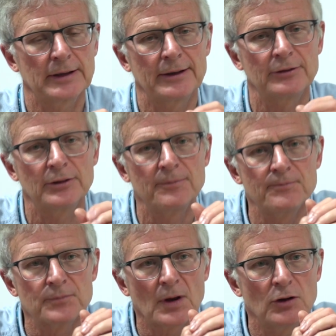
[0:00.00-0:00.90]
gland.
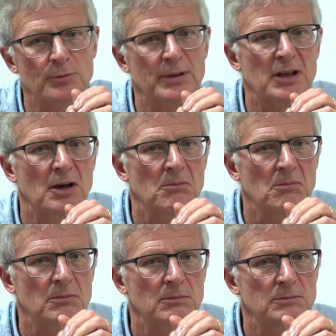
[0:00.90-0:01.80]
You
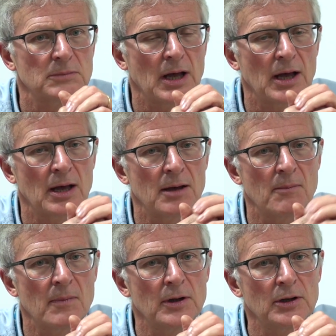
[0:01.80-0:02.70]
become
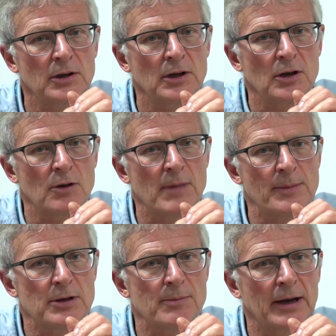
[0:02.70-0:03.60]
um,
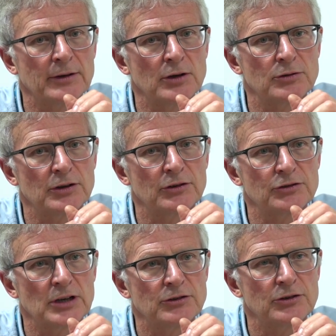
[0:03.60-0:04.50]
Maybe you might notice
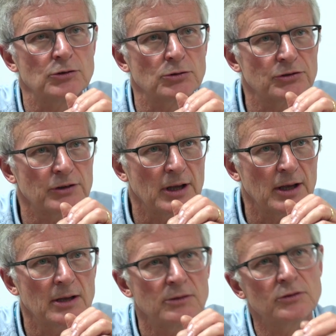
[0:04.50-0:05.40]
changes in your
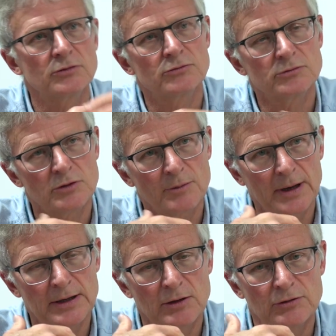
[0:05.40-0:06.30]
skin, you
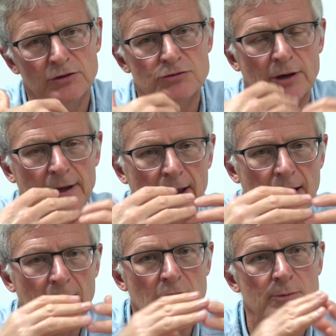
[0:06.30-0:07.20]
may notice dry
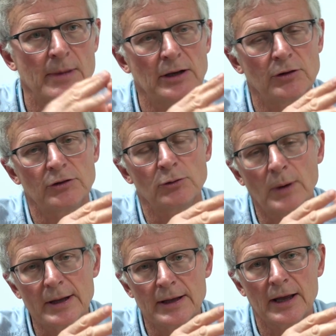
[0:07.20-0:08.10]
hair, you may notice
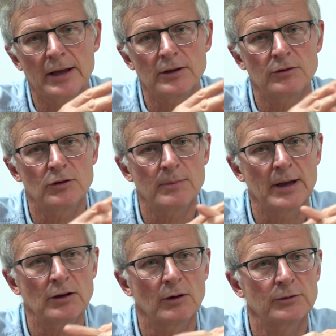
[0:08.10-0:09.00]
weight gain, you
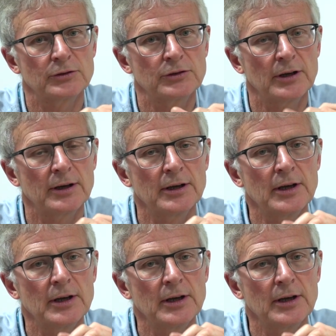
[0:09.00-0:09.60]
may not, uh,